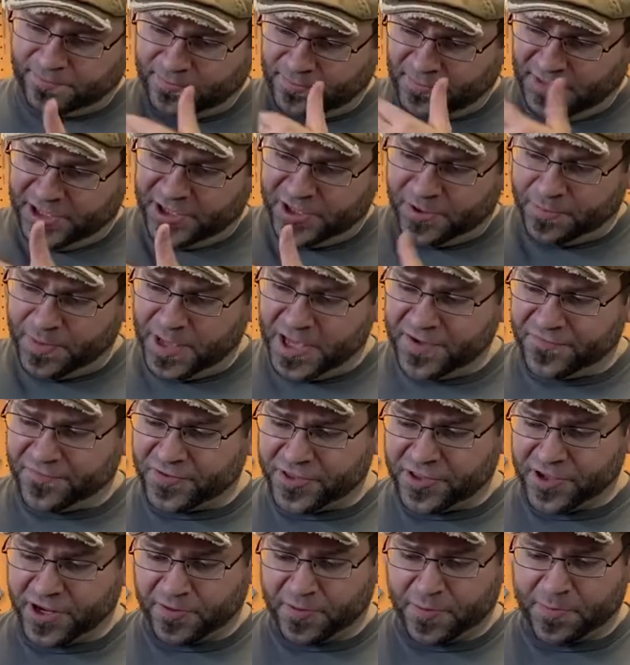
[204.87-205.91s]

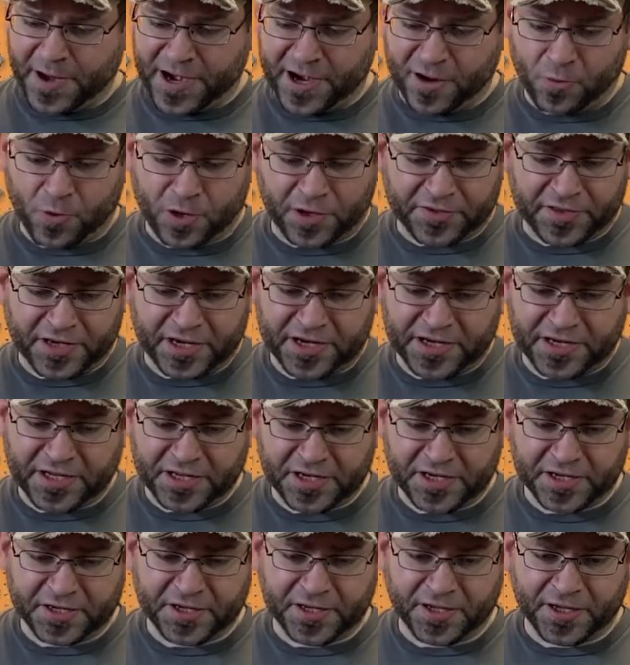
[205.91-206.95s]
that repair work that I
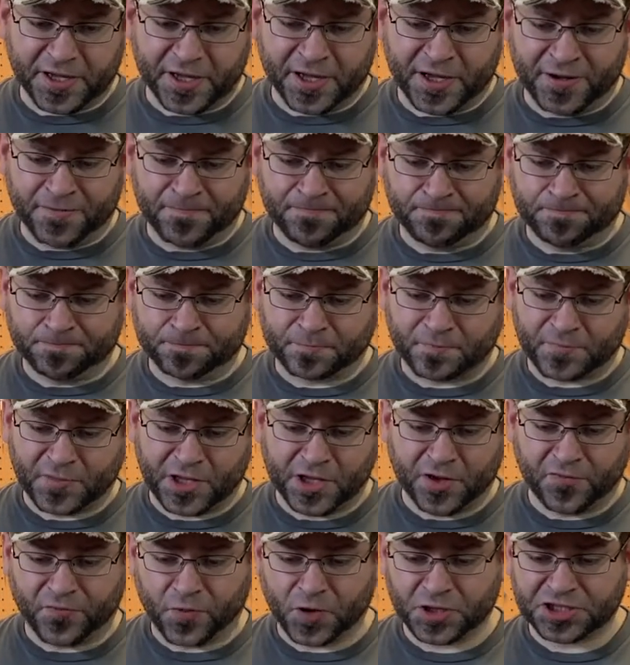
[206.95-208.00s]
needed.
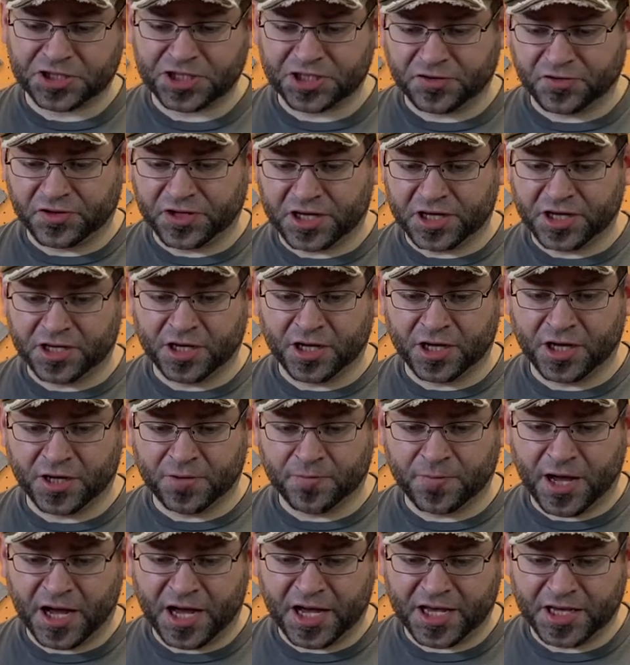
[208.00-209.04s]
Fortunately,
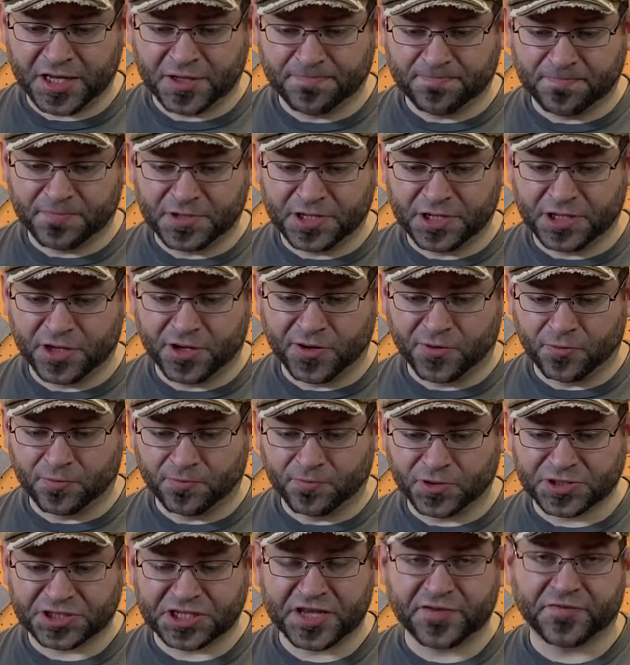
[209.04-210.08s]
I
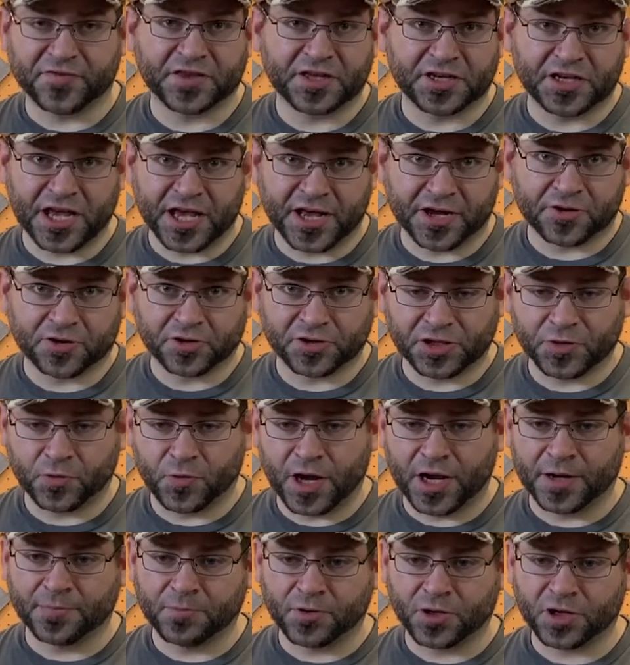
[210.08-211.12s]
was given the Dan
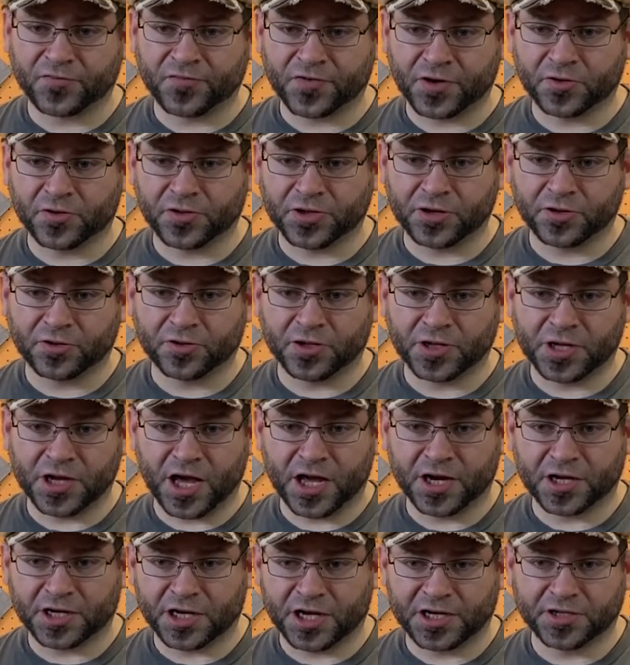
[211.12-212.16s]
Earlywine book fairly early
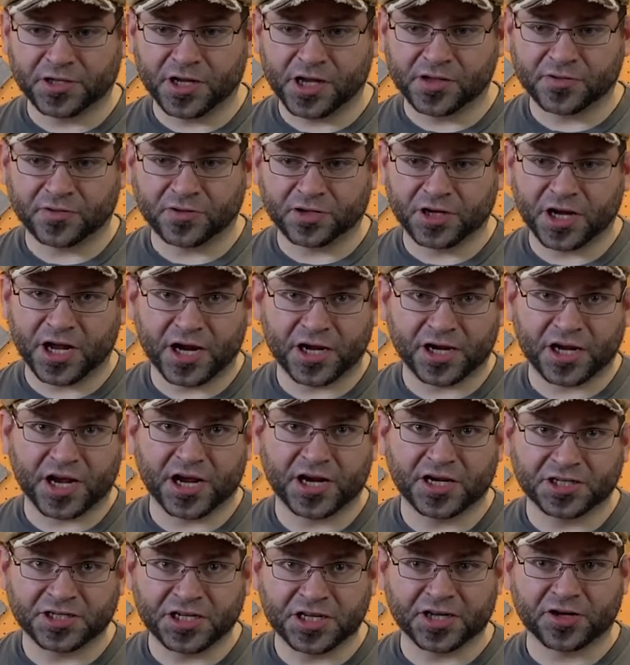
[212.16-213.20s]
on, and I learned how to kind
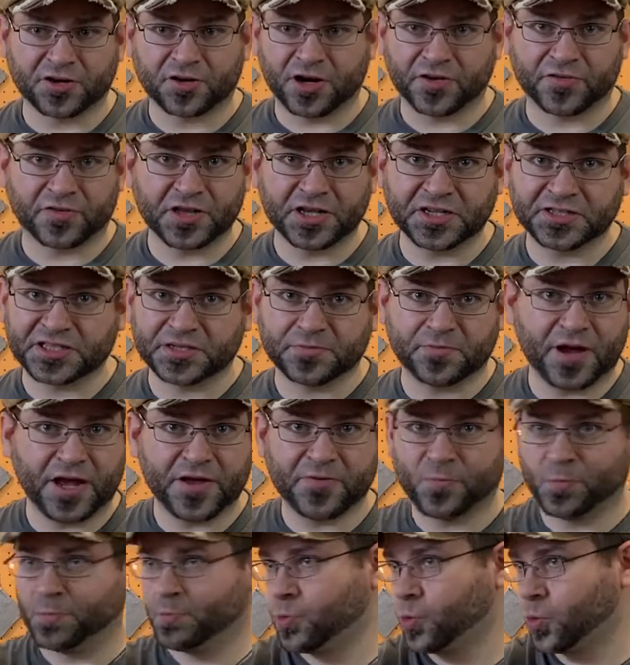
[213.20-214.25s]
of tinker on things, and my
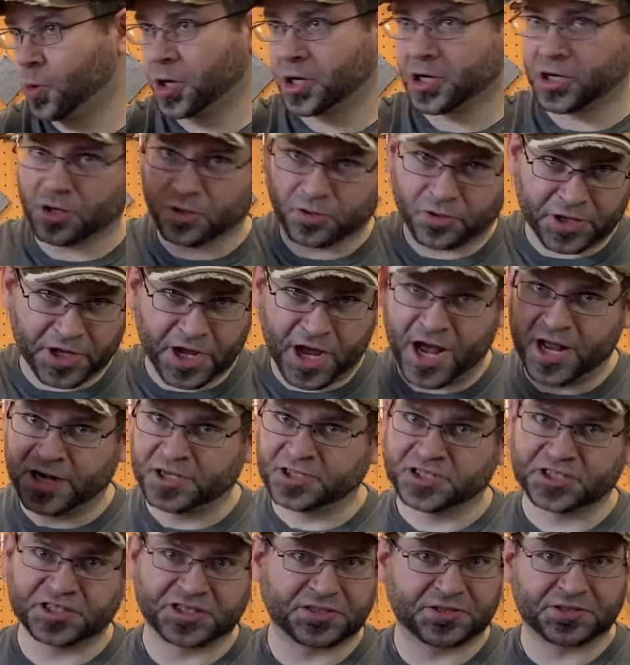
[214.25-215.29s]
work early on
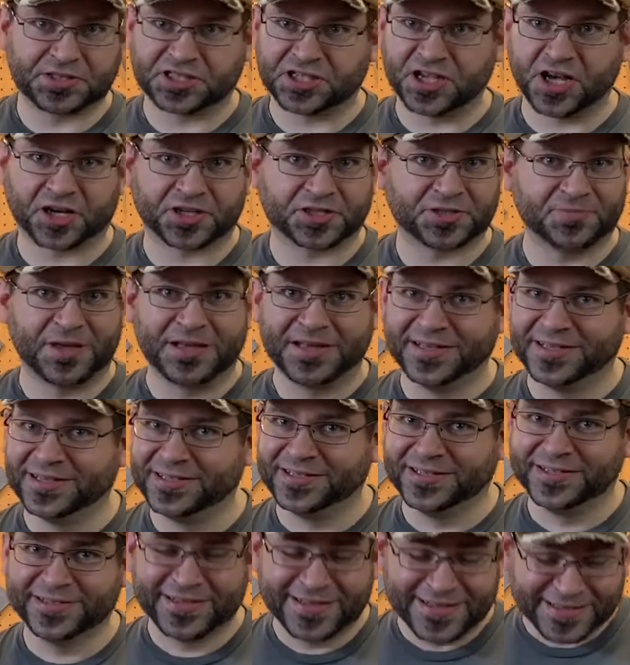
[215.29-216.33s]
just sucked.
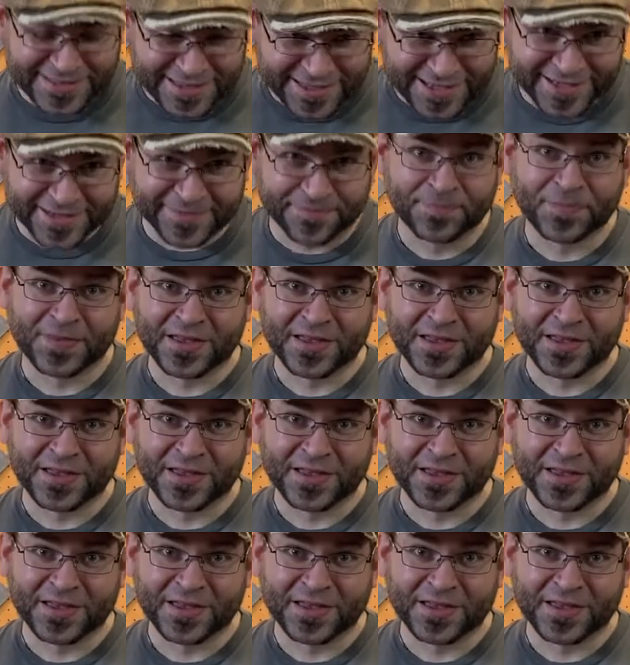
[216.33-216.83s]
It did.